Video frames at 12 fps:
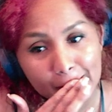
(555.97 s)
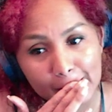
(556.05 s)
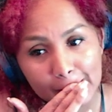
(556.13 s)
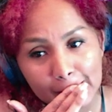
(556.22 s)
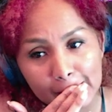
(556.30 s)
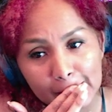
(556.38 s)

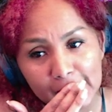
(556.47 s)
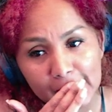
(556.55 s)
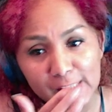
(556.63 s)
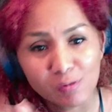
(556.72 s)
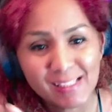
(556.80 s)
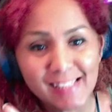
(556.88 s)
Oh, yeah,
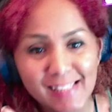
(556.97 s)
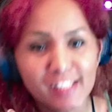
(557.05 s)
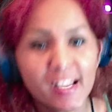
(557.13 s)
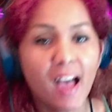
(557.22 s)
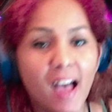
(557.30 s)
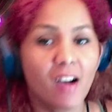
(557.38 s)
why
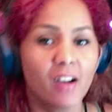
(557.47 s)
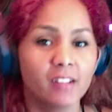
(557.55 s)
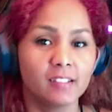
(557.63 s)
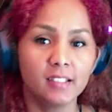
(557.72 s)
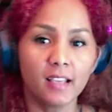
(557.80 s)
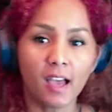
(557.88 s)
not?
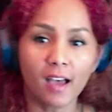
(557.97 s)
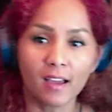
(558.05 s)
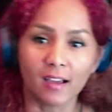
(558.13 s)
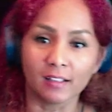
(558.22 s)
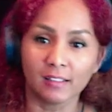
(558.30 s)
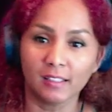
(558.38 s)

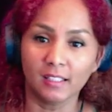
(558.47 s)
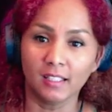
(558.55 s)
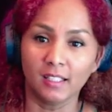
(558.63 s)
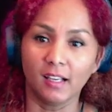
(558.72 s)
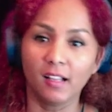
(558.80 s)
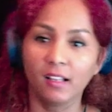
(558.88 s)
Yeah.
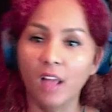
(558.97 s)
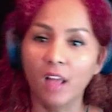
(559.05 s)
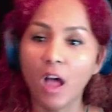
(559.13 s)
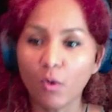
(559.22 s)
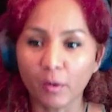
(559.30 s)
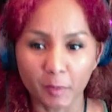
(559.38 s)

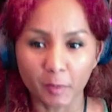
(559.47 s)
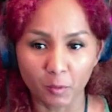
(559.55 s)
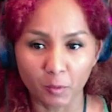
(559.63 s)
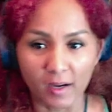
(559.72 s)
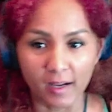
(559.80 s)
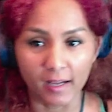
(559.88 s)
Hello,
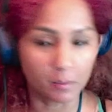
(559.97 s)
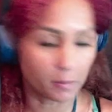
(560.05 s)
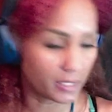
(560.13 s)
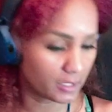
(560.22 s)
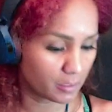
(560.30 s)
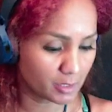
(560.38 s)
everyone.
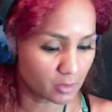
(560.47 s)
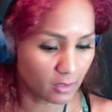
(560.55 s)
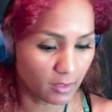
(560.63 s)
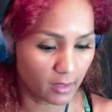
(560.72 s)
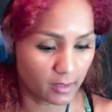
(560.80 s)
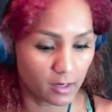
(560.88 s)
My name is
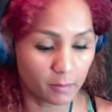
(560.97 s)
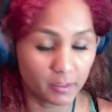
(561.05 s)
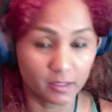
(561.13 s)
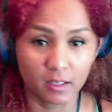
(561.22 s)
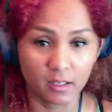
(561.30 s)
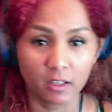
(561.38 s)
Zoila Garman,
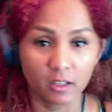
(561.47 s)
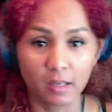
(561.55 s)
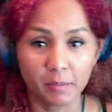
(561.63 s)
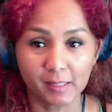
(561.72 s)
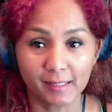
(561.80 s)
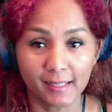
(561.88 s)
and I'm gonna
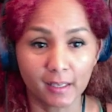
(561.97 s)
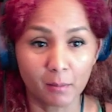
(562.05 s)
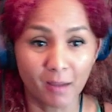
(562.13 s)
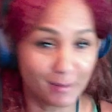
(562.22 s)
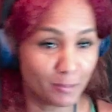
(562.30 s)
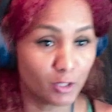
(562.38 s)
be singing
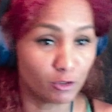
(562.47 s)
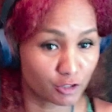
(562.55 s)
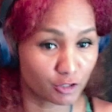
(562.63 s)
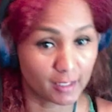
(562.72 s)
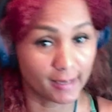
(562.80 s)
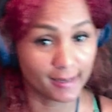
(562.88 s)
my
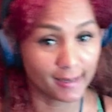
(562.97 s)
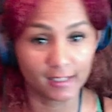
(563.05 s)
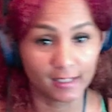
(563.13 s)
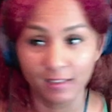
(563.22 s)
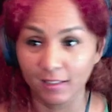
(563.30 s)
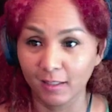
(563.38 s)
music
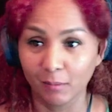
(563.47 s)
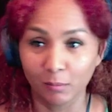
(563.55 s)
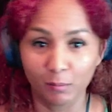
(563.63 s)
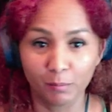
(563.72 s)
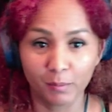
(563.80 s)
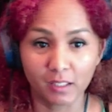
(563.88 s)

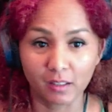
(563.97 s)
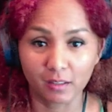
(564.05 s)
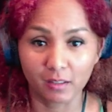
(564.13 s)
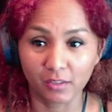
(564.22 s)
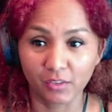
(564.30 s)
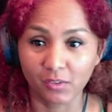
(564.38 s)

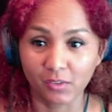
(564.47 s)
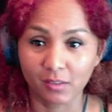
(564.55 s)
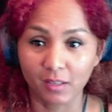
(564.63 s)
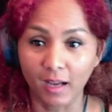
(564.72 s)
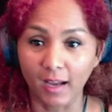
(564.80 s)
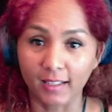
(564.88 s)
because
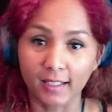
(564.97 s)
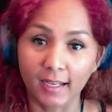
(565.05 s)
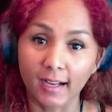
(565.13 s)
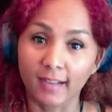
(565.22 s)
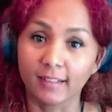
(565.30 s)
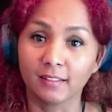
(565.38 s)
I can.